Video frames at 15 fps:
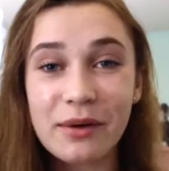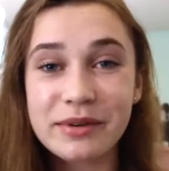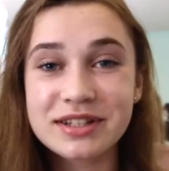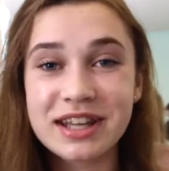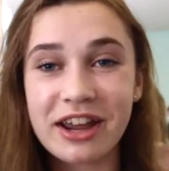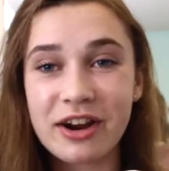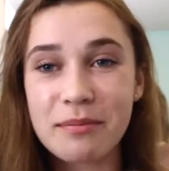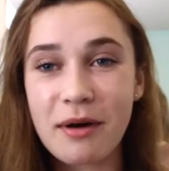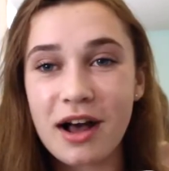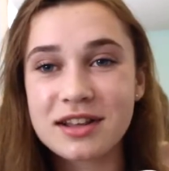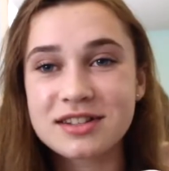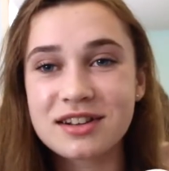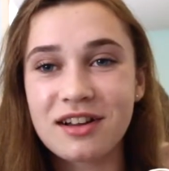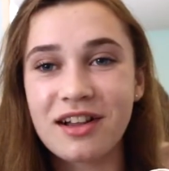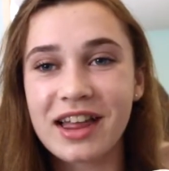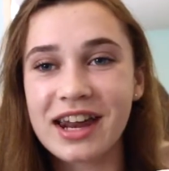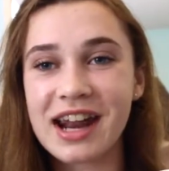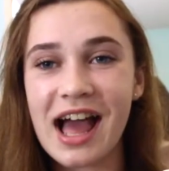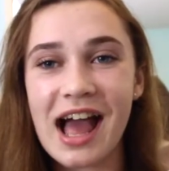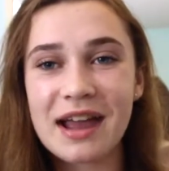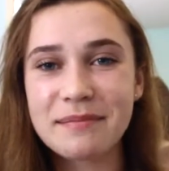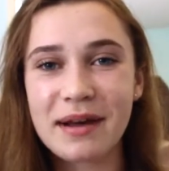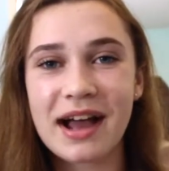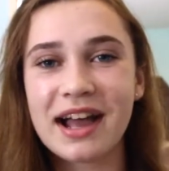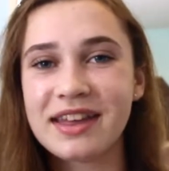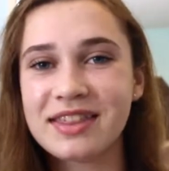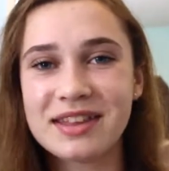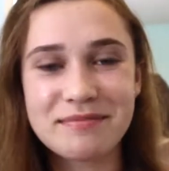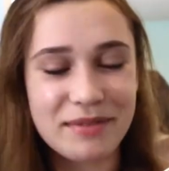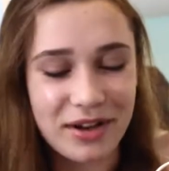I went to Aeropostale, and I
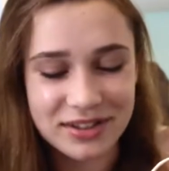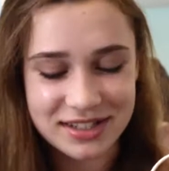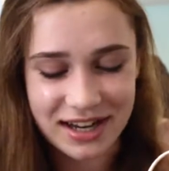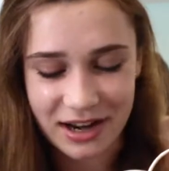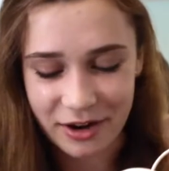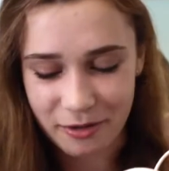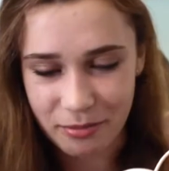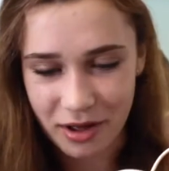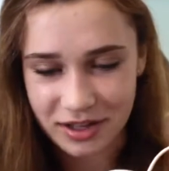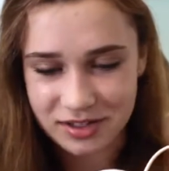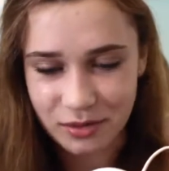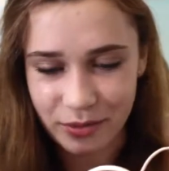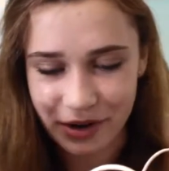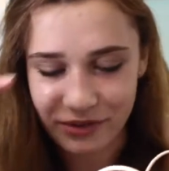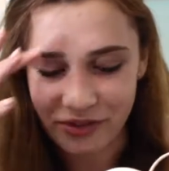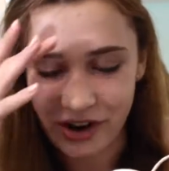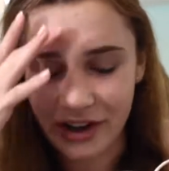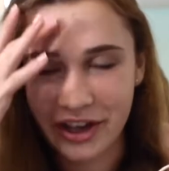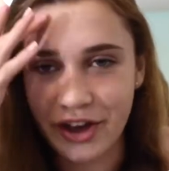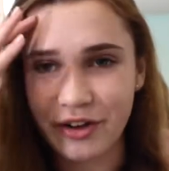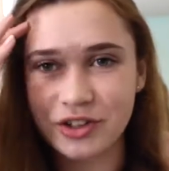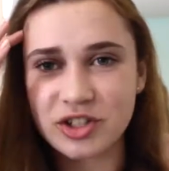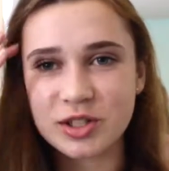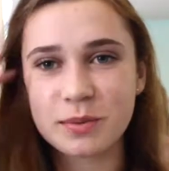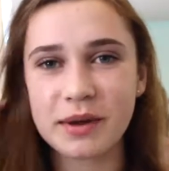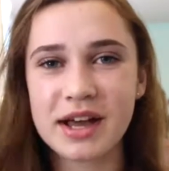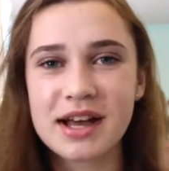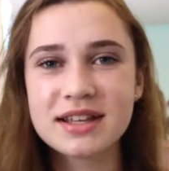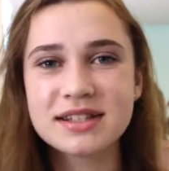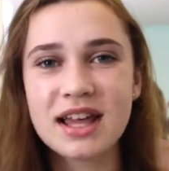buy the most at Aeropostale whenever I go just
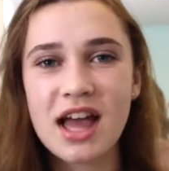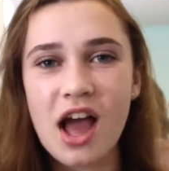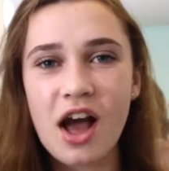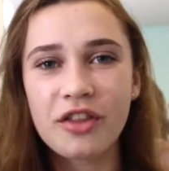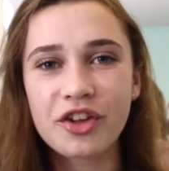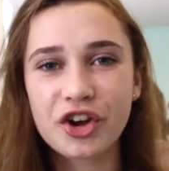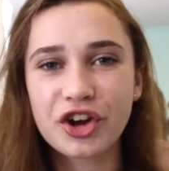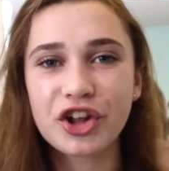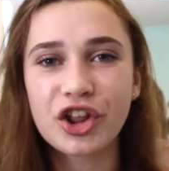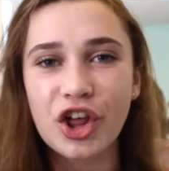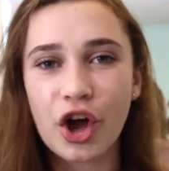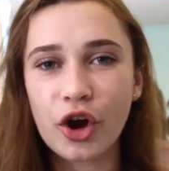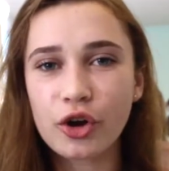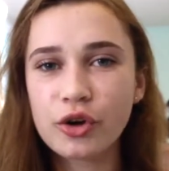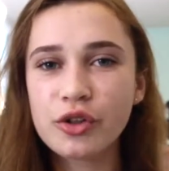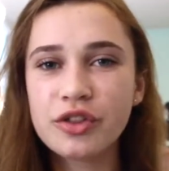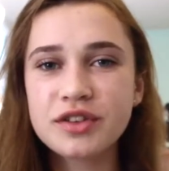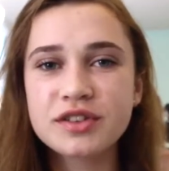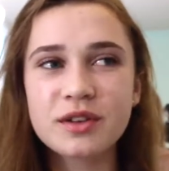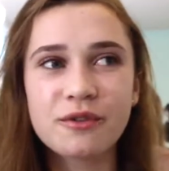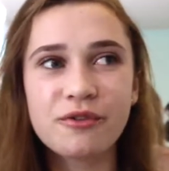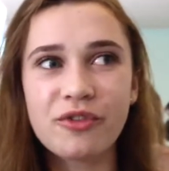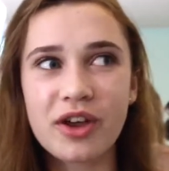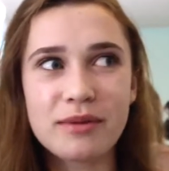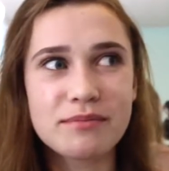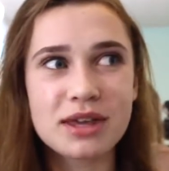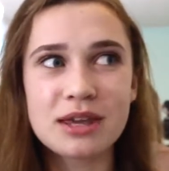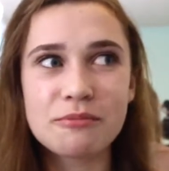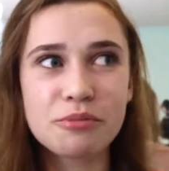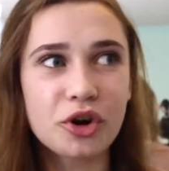because their clothes fit
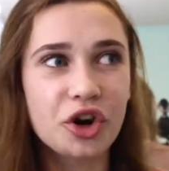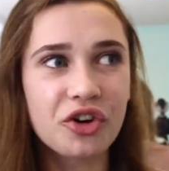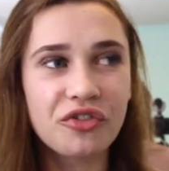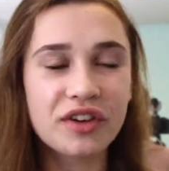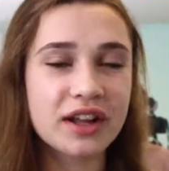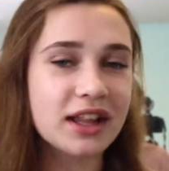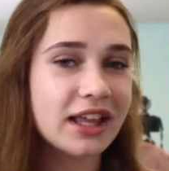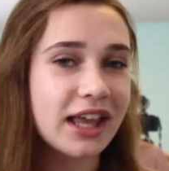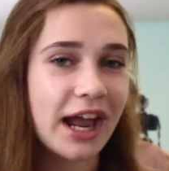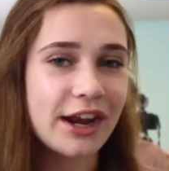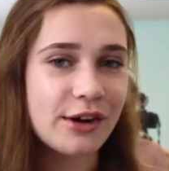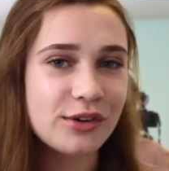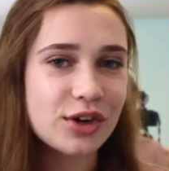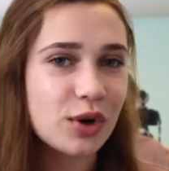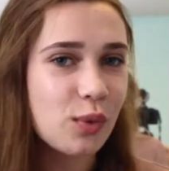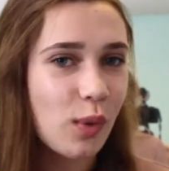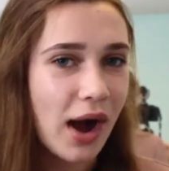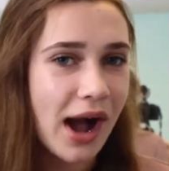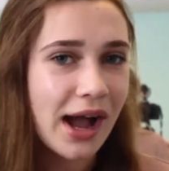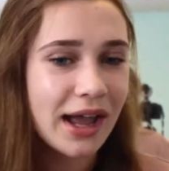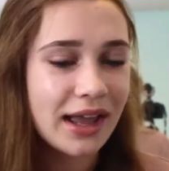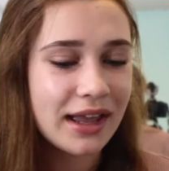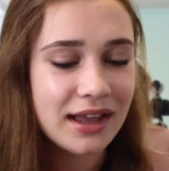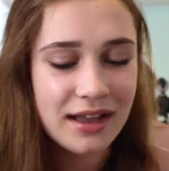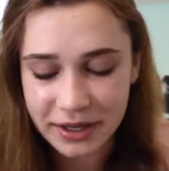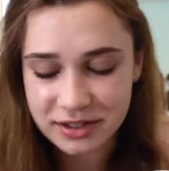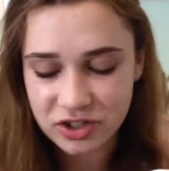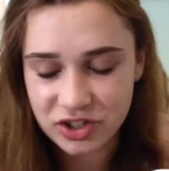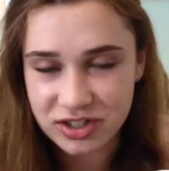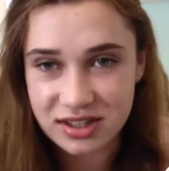me perfectly. I don't know why,
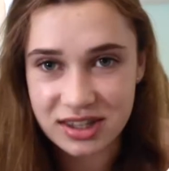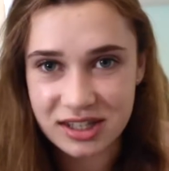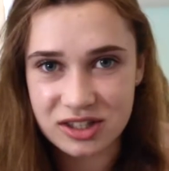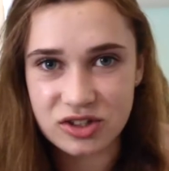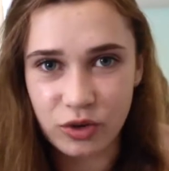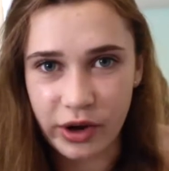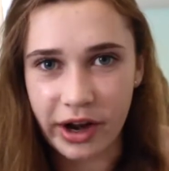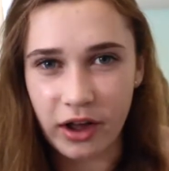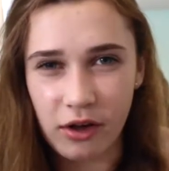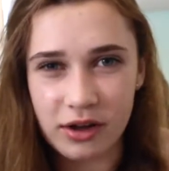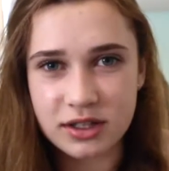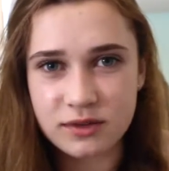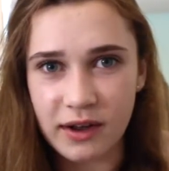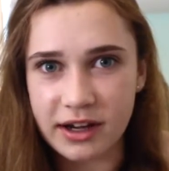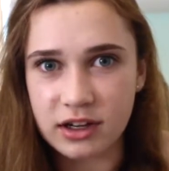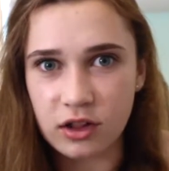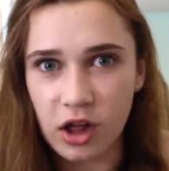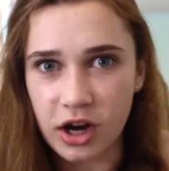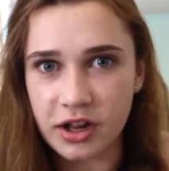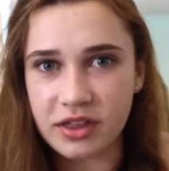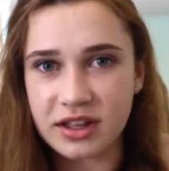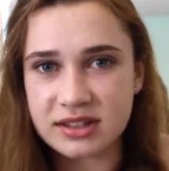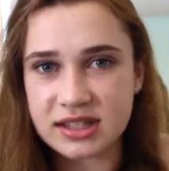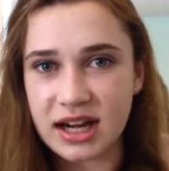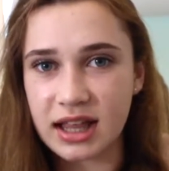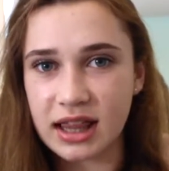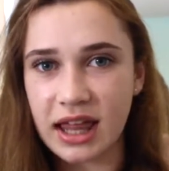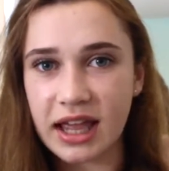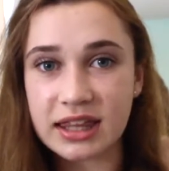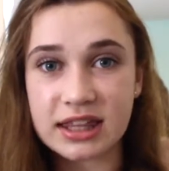but it's just this store. I always find a lot of things that
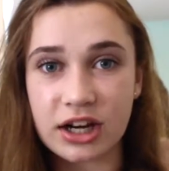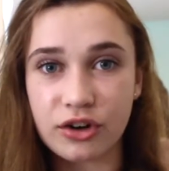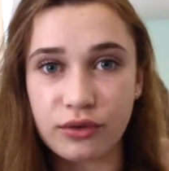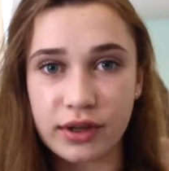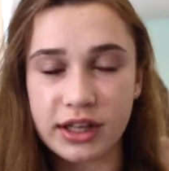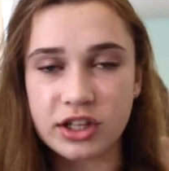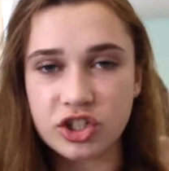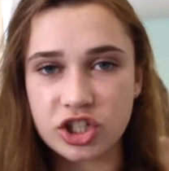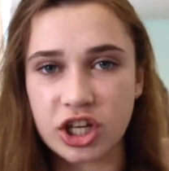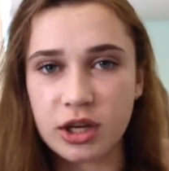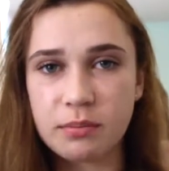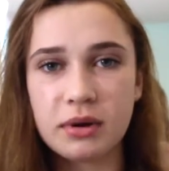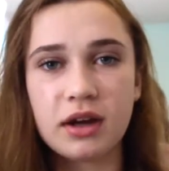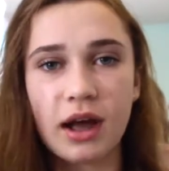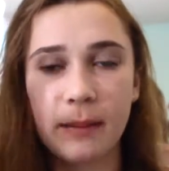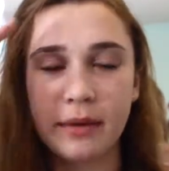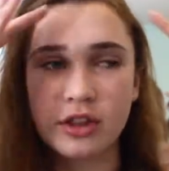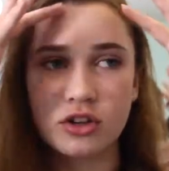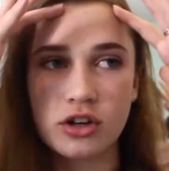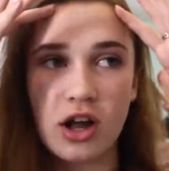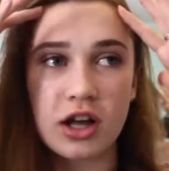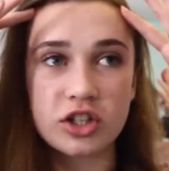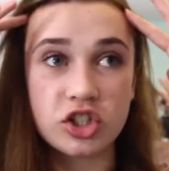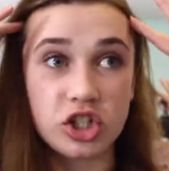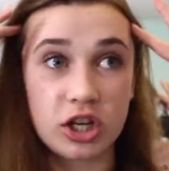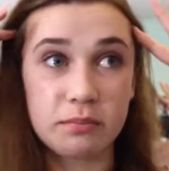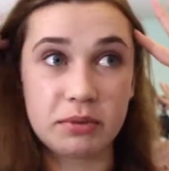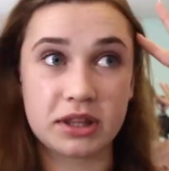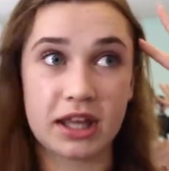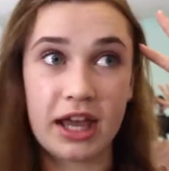I like that are really cheap. I mean, they're not
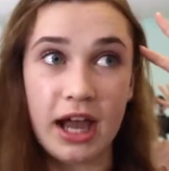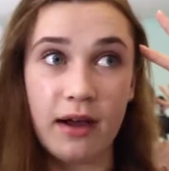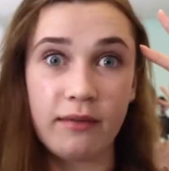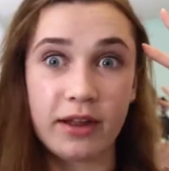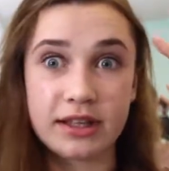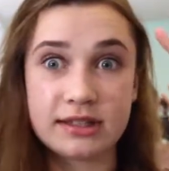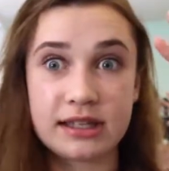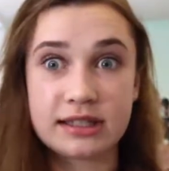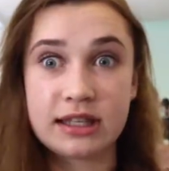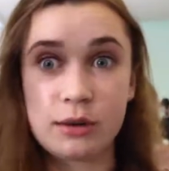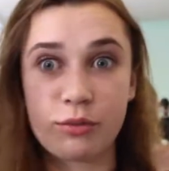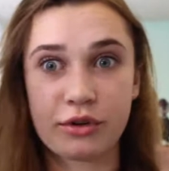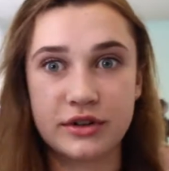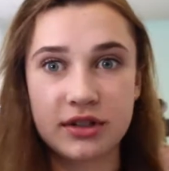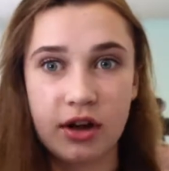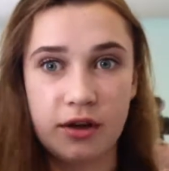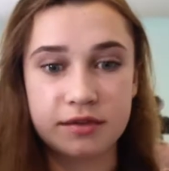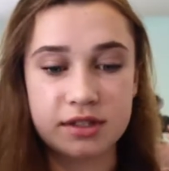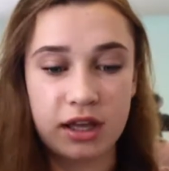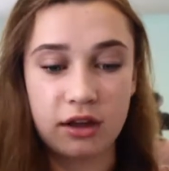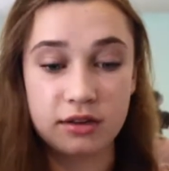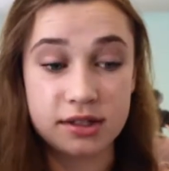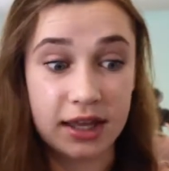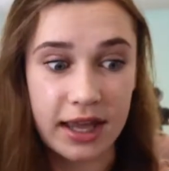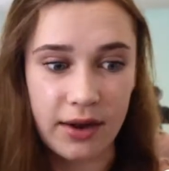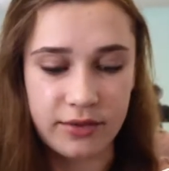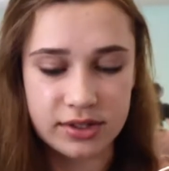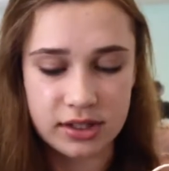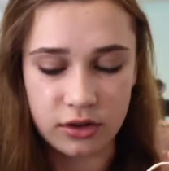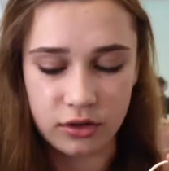cheap, but they have like 60% off sales like
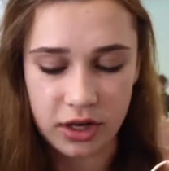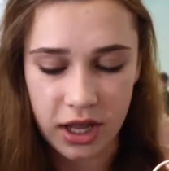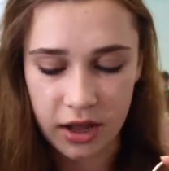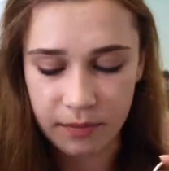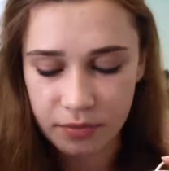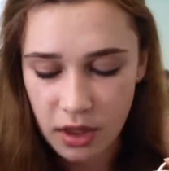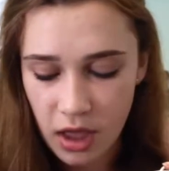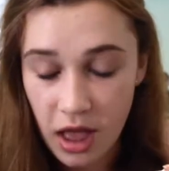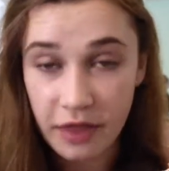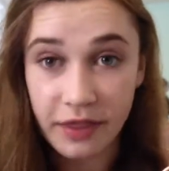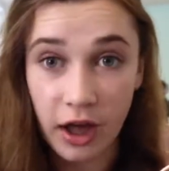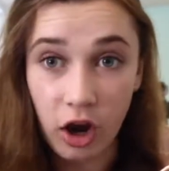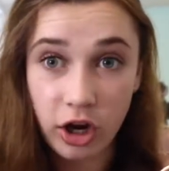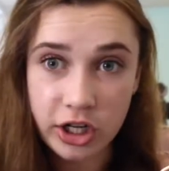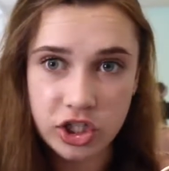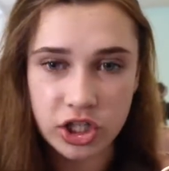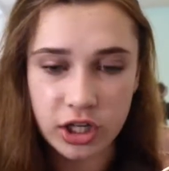every single day that are